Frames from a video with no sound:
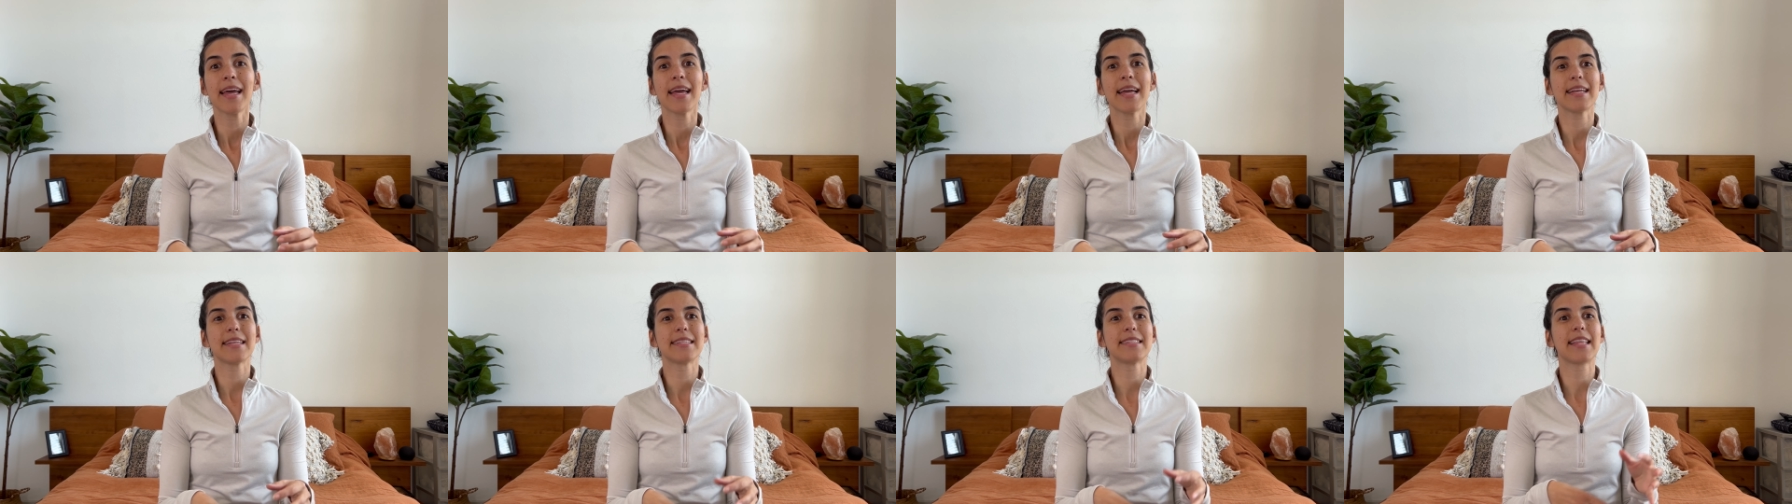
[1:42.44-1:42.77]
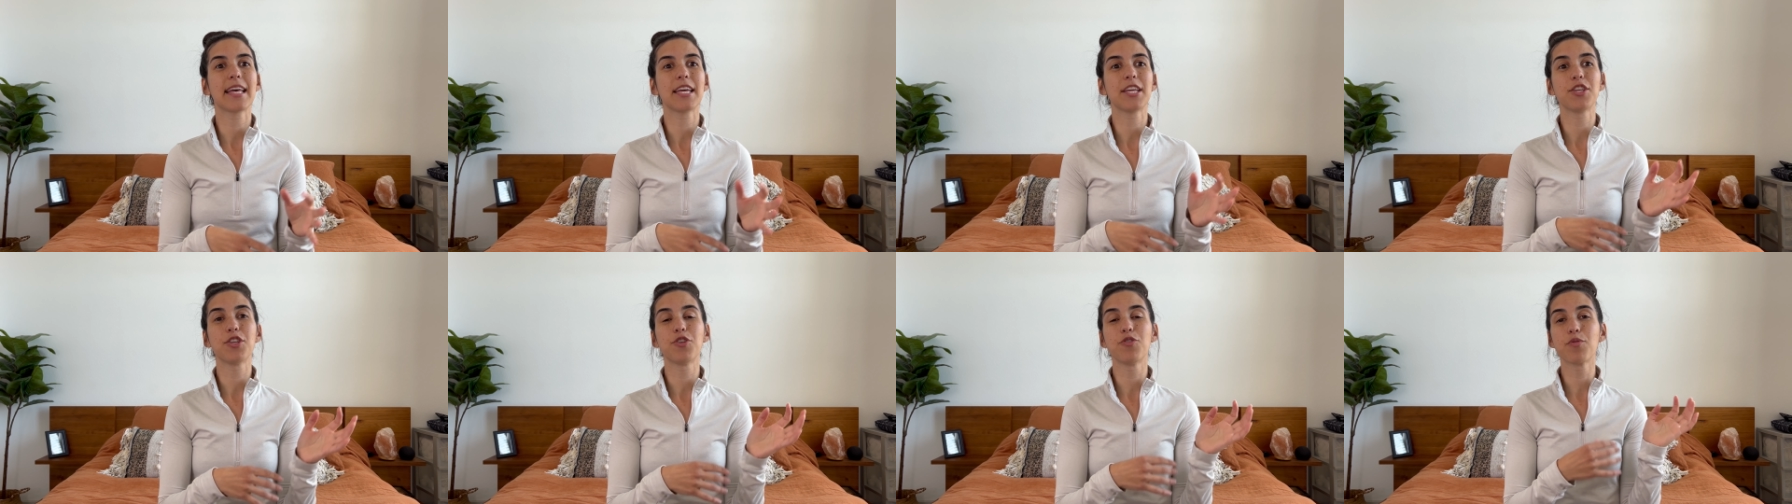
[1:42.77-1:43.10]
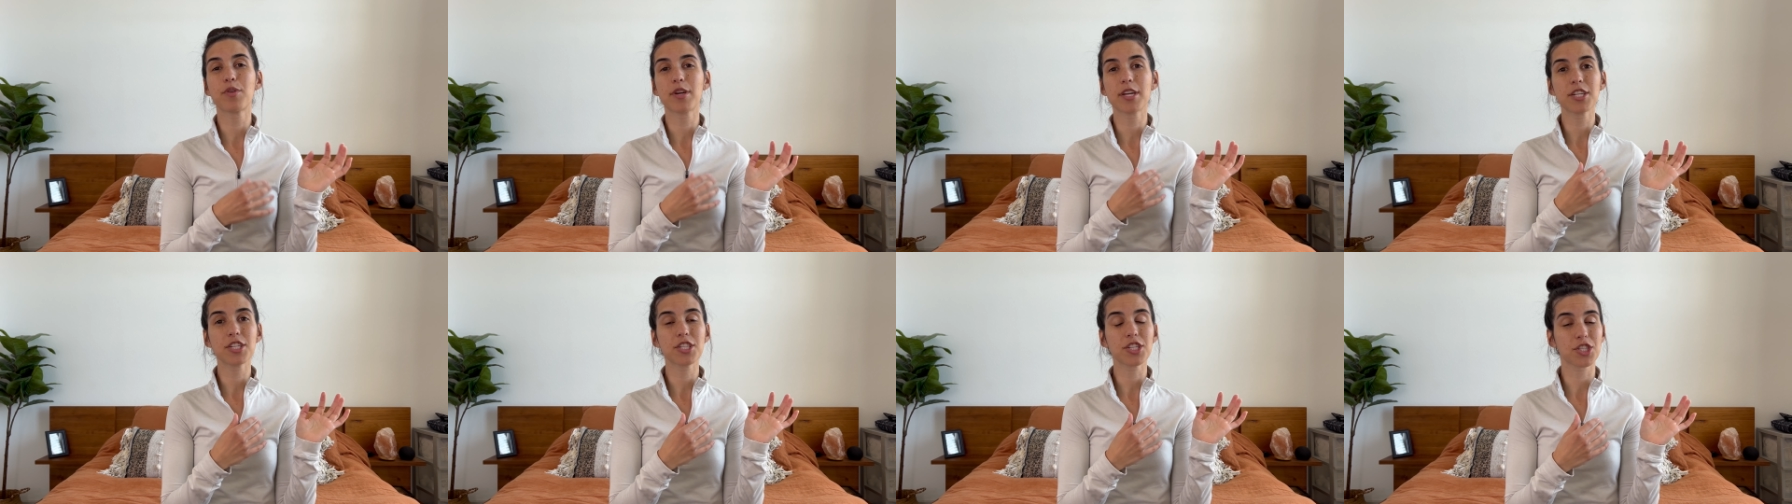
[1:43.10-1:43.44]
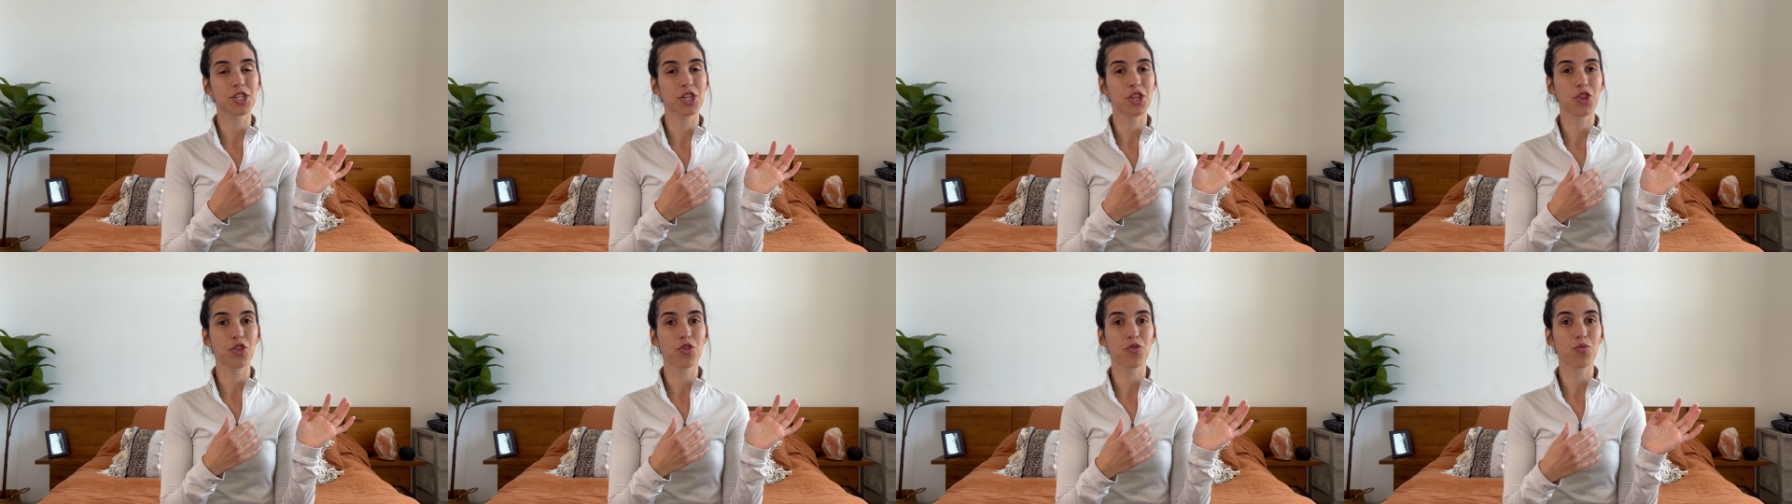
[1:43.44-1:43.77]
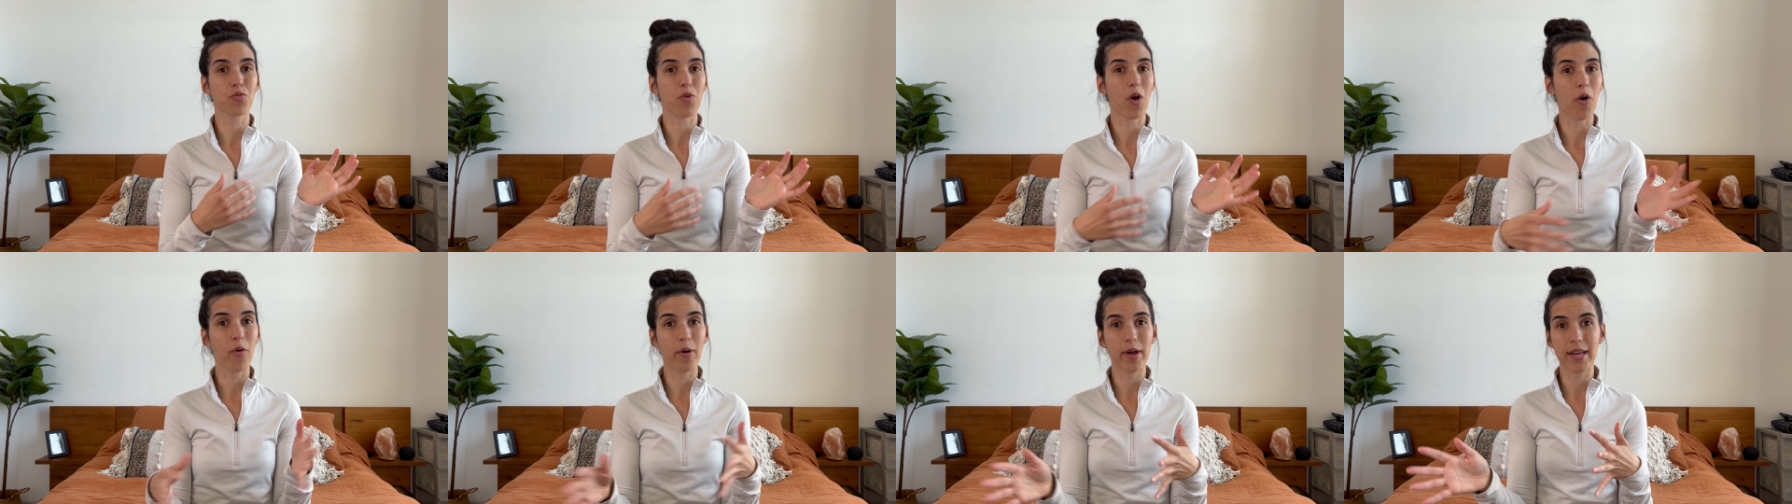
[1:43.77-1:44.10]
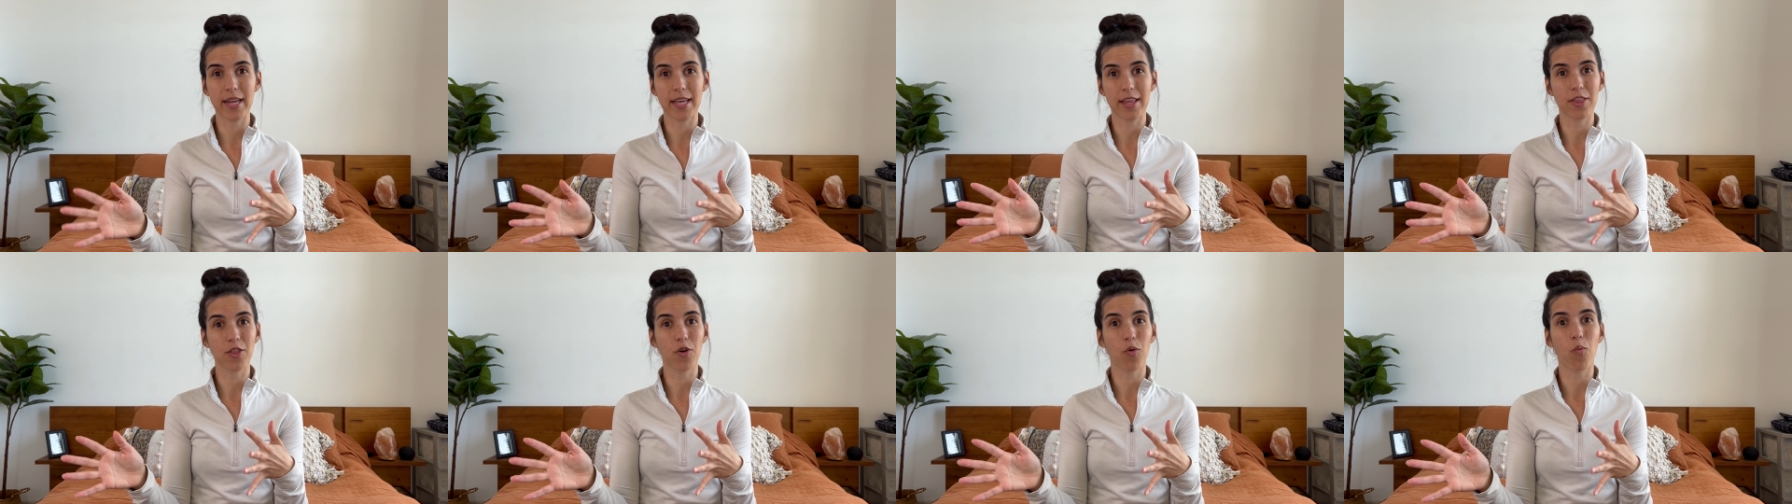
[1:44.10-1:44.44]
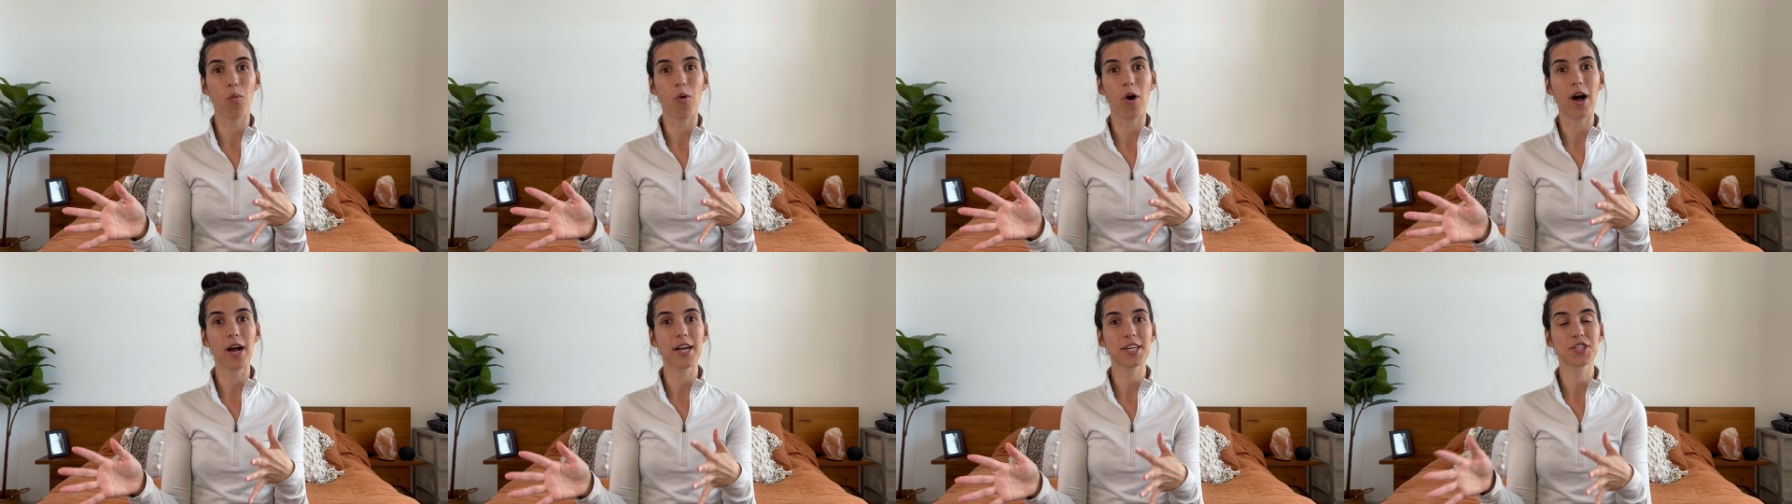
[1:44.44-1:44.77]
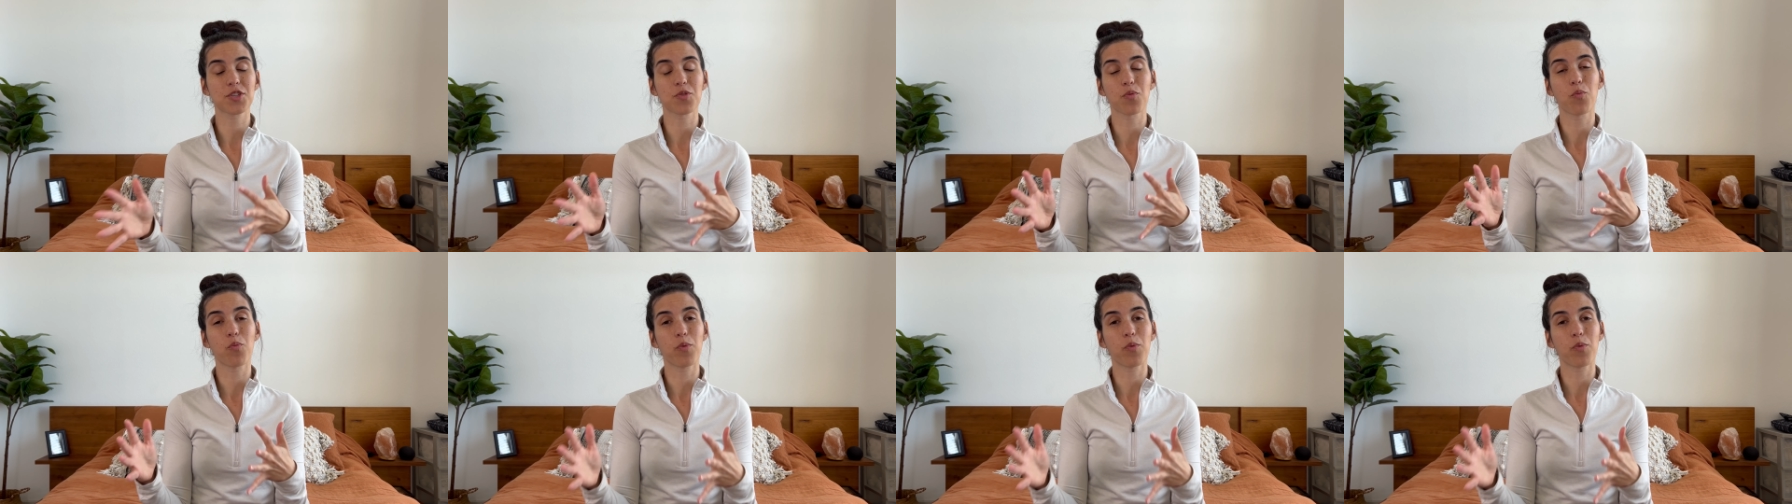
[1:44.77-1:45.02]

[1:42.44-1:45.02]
is that you can just throw it in the wash